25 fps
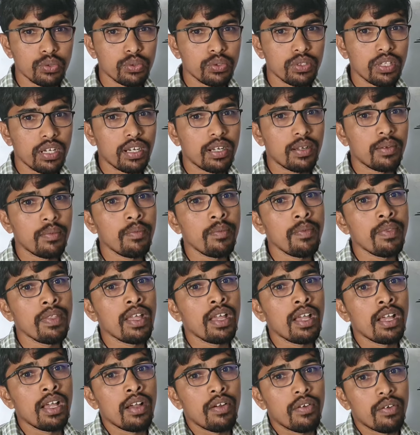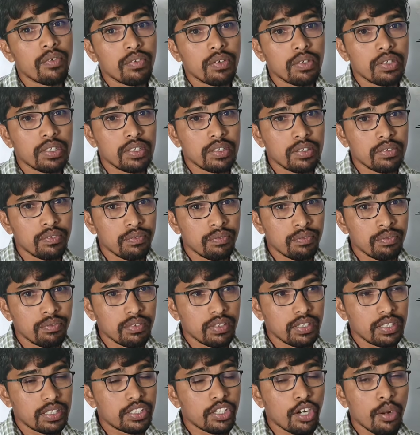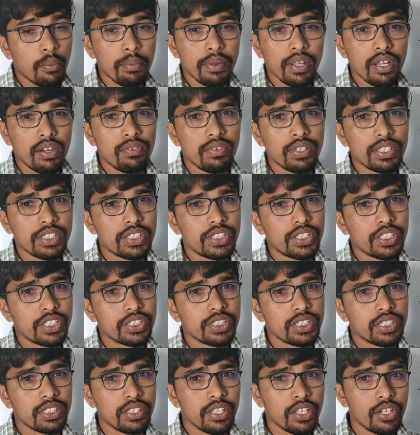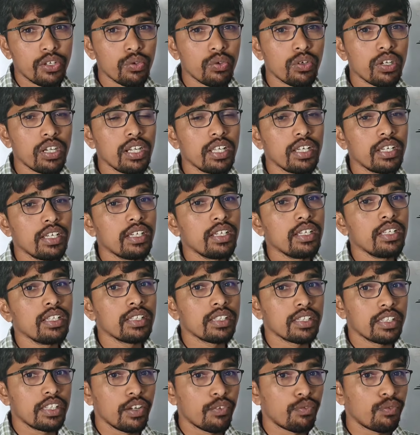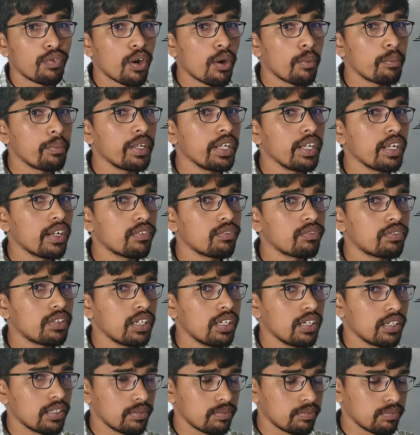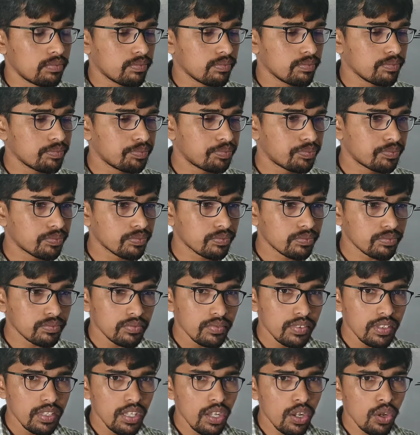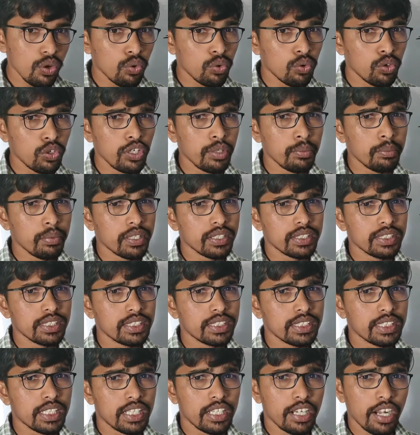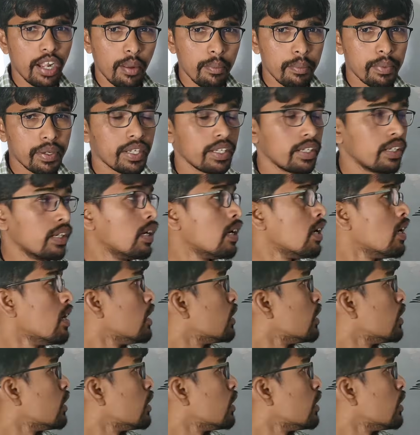through the tropical vegetation, then only the forming of the coal deposits are happening.